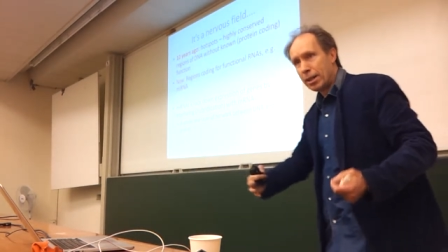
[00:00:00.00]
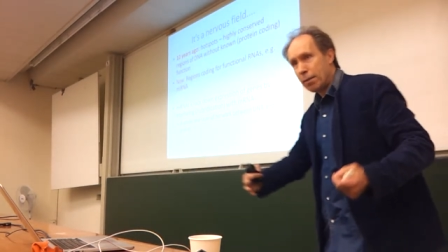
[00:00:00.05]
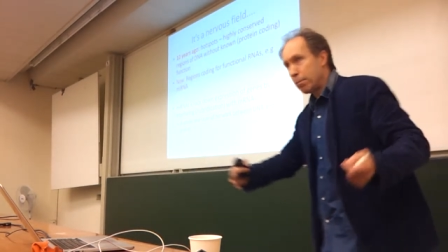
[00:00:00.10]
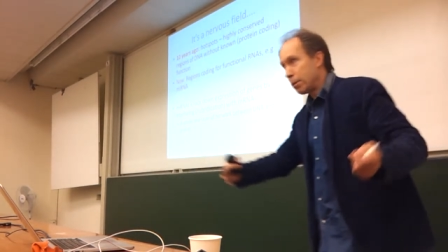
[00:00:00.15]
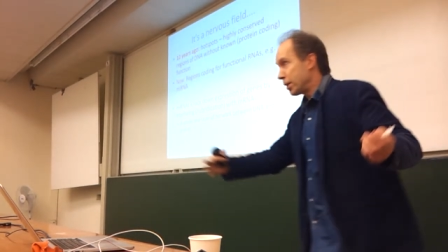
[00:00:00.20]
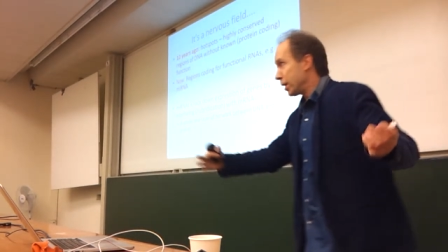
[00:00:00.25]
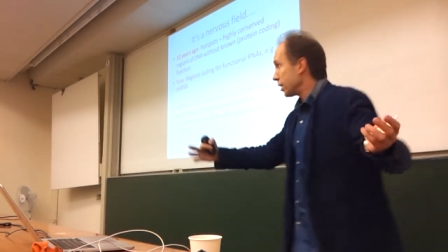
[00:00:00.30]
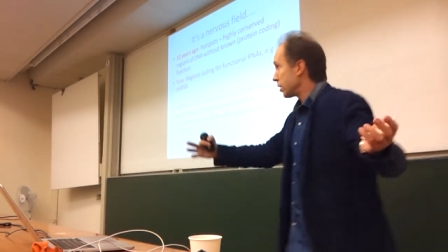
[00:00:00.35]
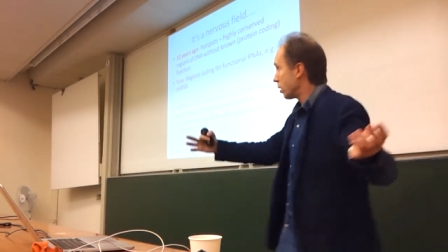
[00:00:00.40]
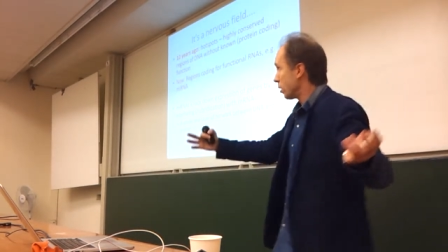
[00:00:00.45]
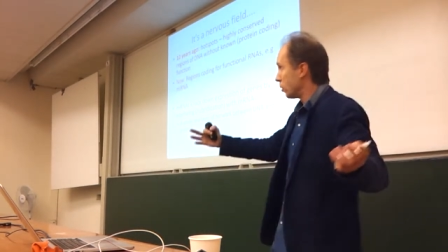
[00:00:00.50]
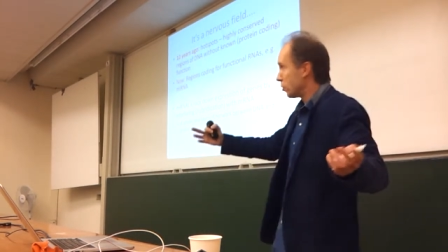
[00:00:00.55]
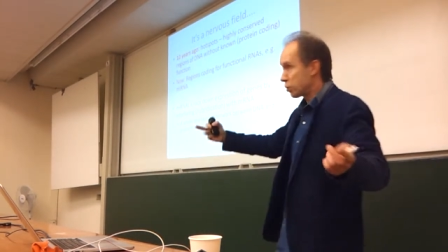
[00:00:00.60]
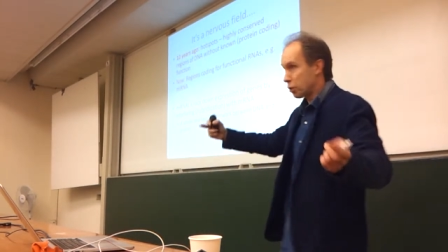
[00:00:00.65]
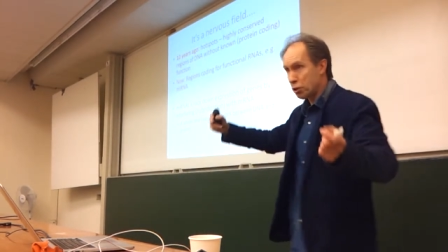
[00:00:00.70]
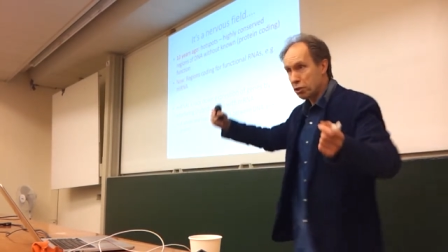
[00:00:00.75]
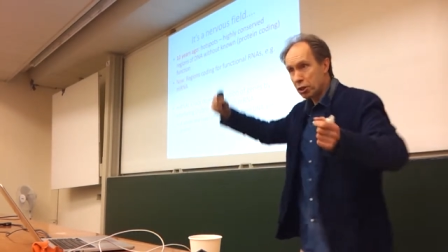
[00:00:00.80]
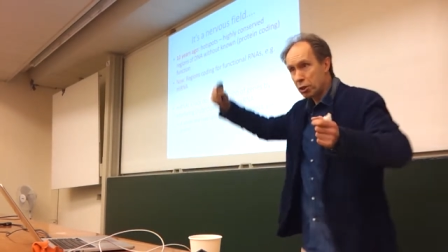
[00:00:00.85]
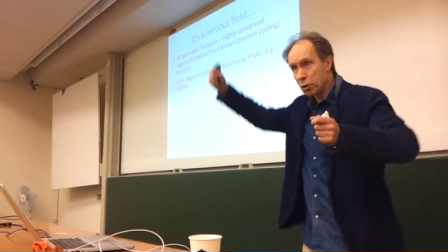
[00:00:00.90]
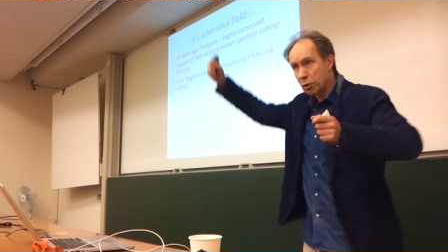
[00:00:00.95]
But then you look,
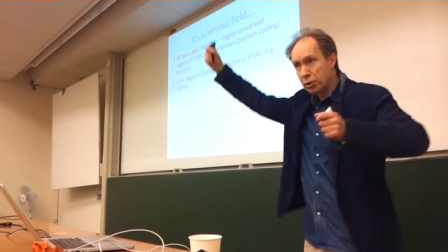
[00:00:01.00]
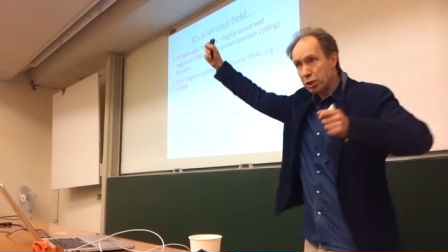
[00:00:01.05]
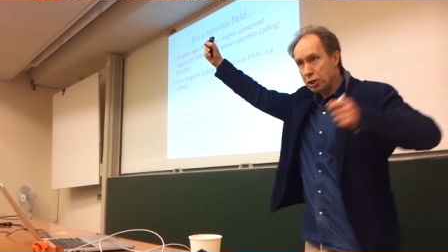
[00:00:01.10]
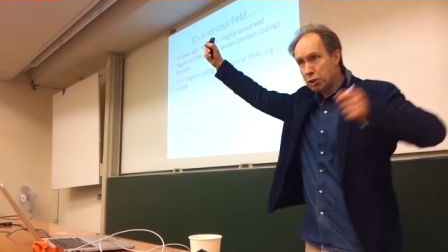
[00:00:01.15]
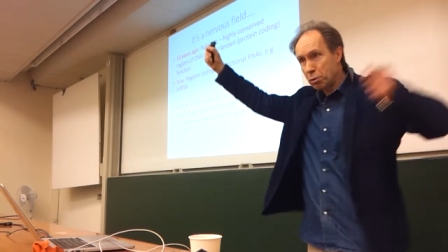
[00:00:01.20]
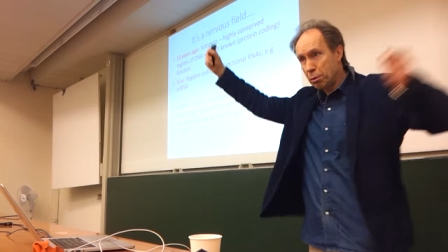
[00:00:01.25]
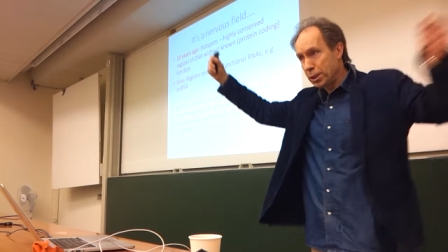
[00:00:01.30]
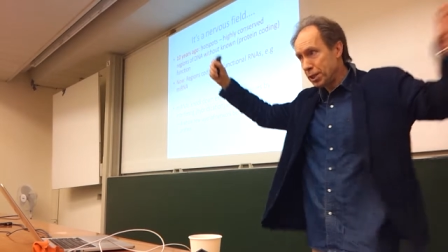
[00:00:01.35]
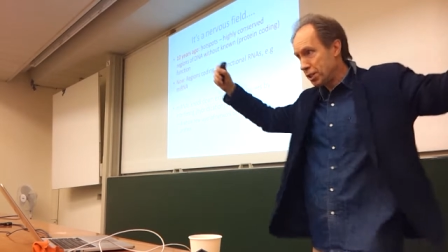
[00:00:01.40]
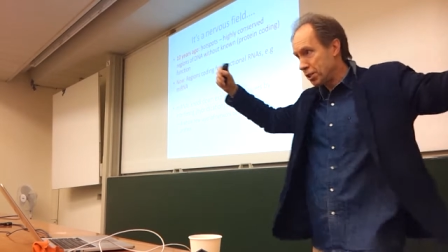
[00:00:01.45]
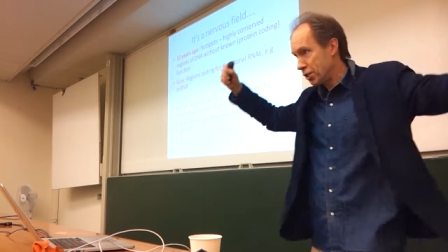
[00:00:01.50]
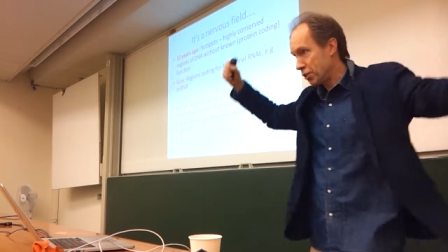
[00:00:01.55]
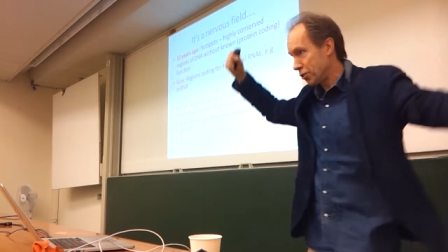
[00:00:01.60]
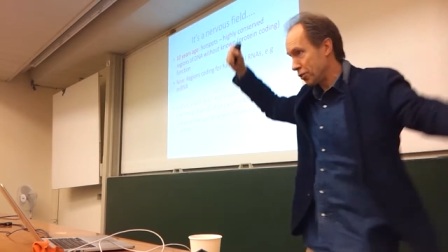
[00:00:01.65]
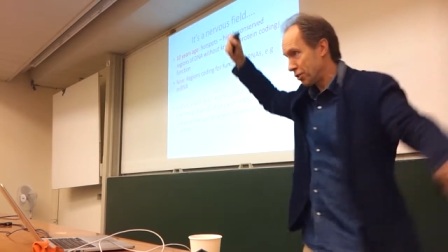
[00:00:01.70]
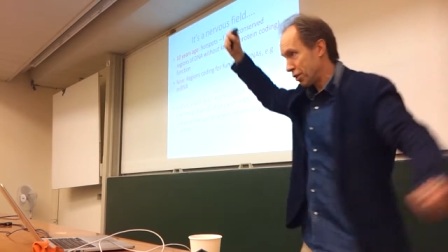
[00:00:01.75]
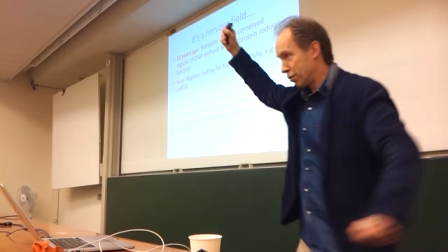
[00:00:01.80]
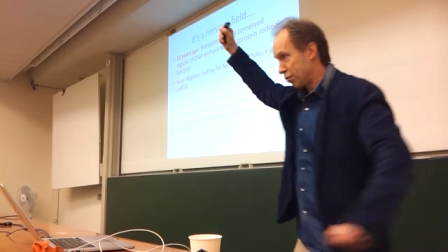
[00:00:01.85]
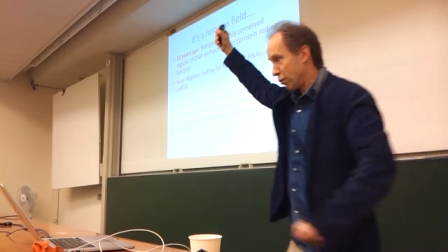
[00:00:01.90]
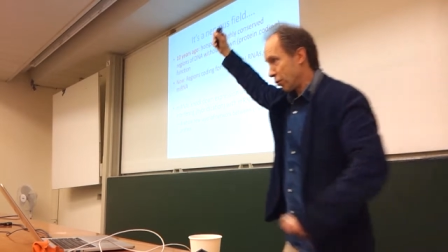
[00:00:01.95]
you see all these switches
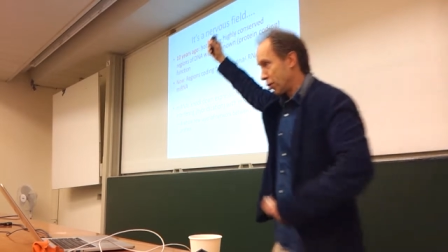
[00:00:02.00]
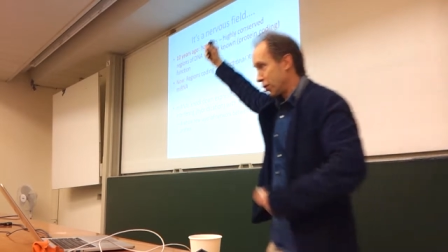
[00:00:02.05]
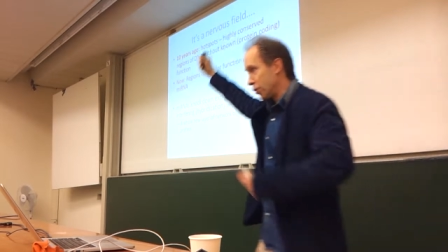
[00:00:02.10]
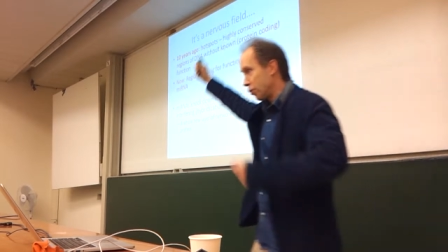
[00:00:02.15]
on this floor,